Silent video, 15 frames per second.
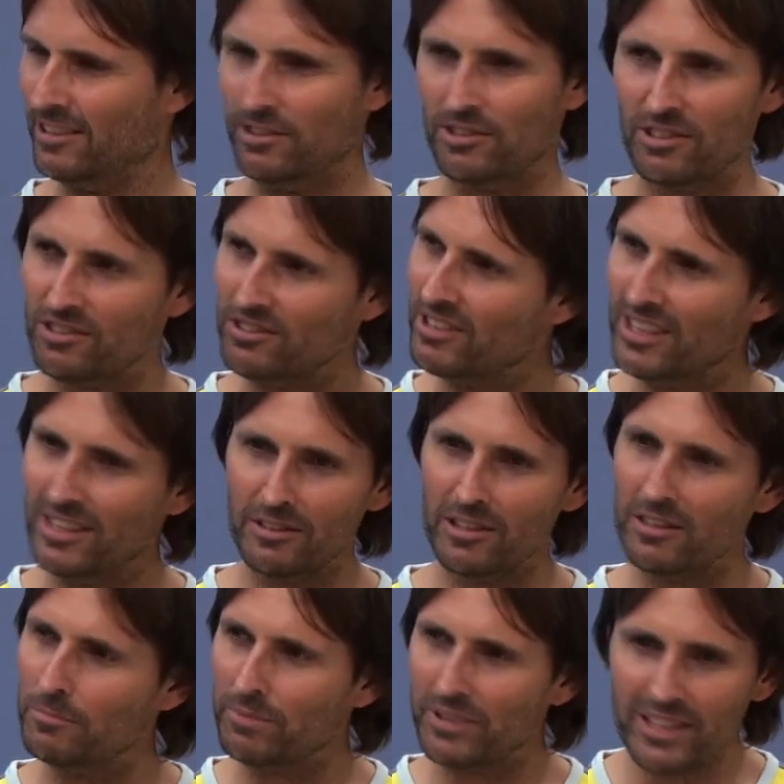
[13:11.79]
because it's
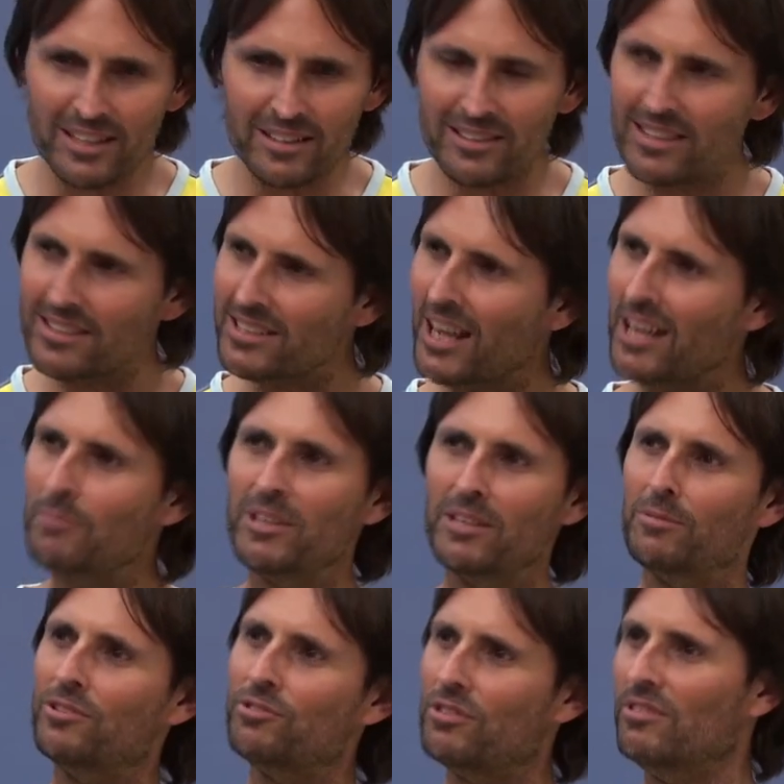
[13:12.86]
in complete
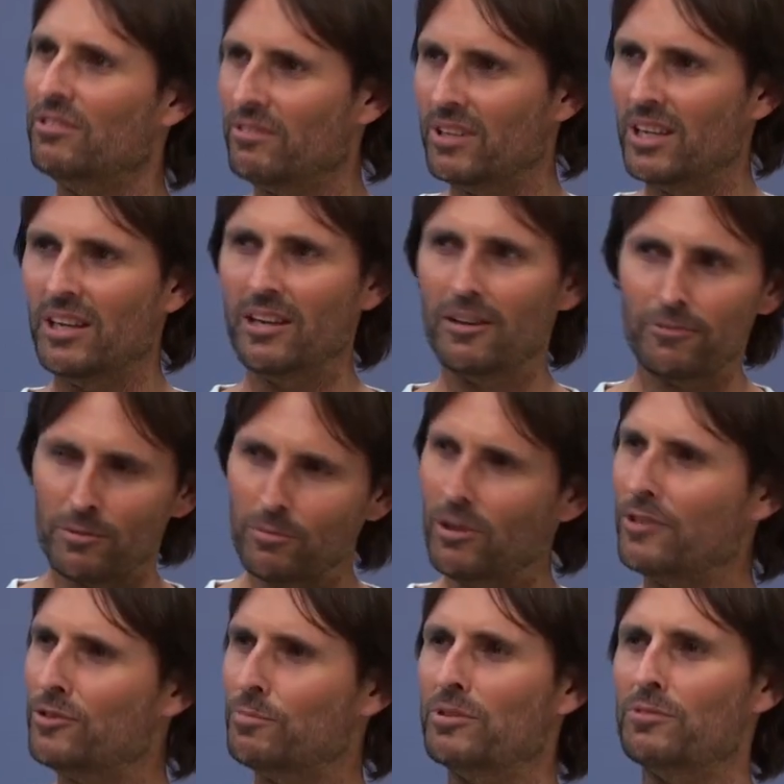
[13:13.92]
disharmony with truth from
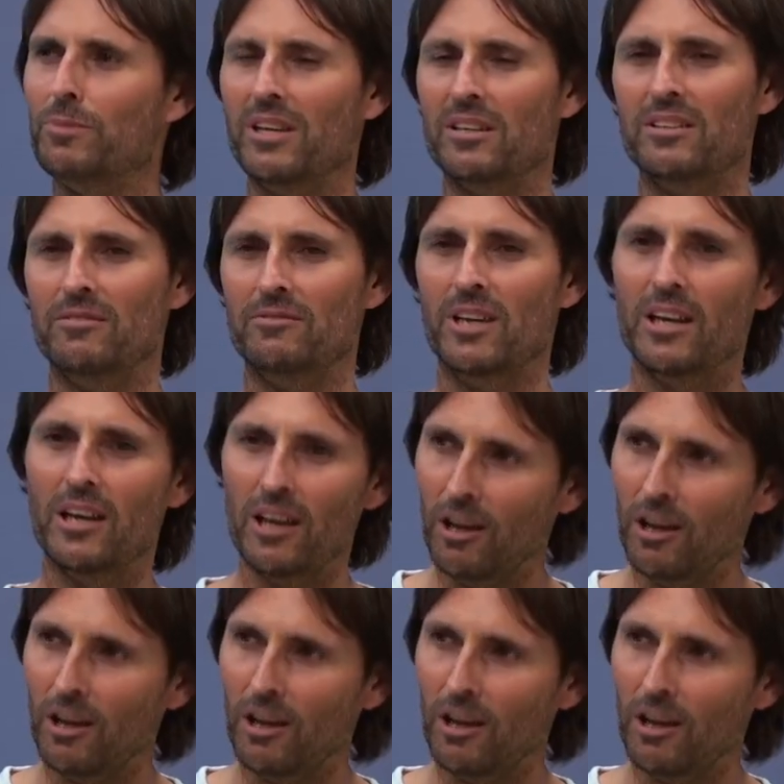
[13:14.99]
God's perspective.